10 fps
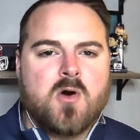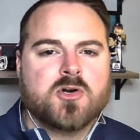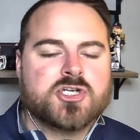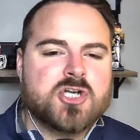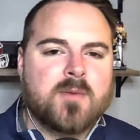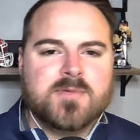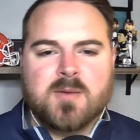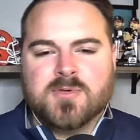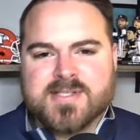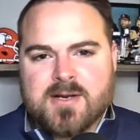
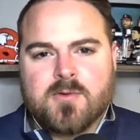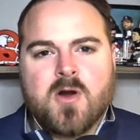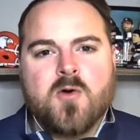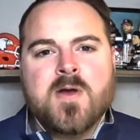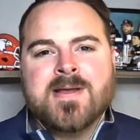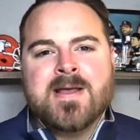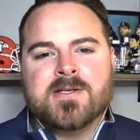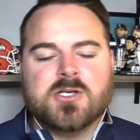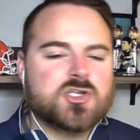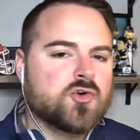rshump00.
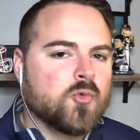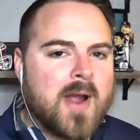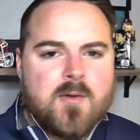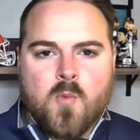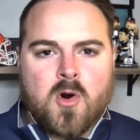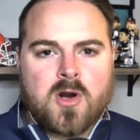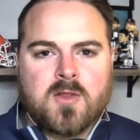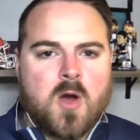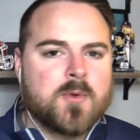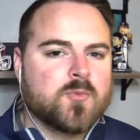Does great work
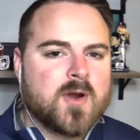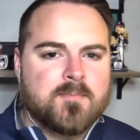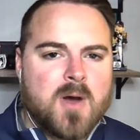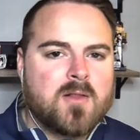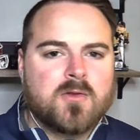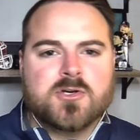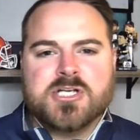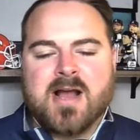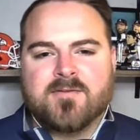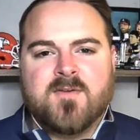along with Rick Butler,
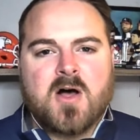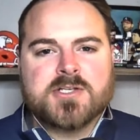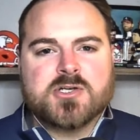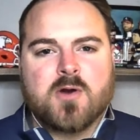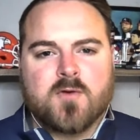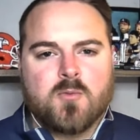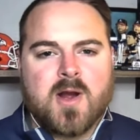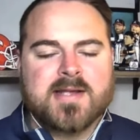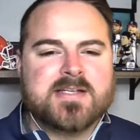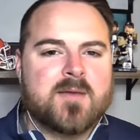Jack Foster over at
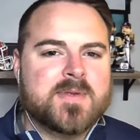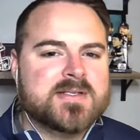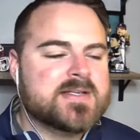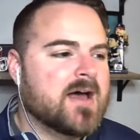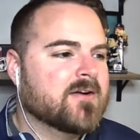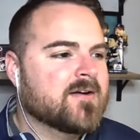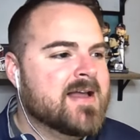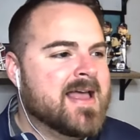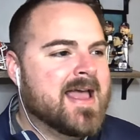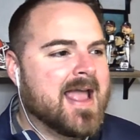Rocky Top Insider.
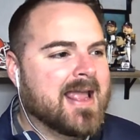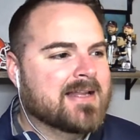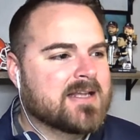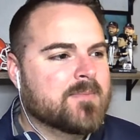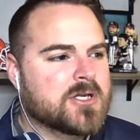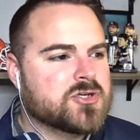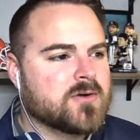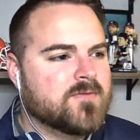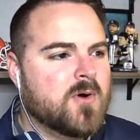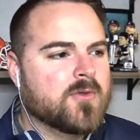And be sure
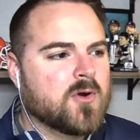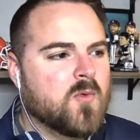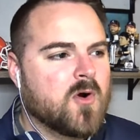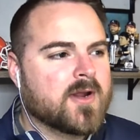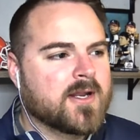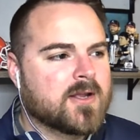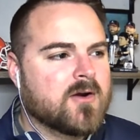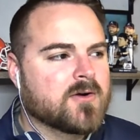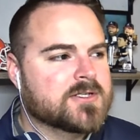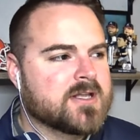to follow their work and
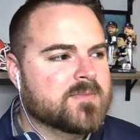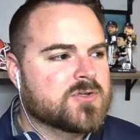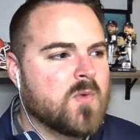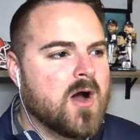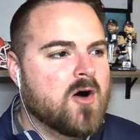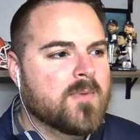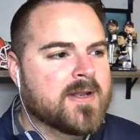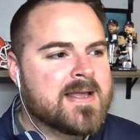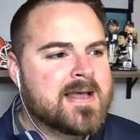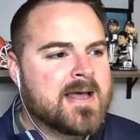encourage them as well. But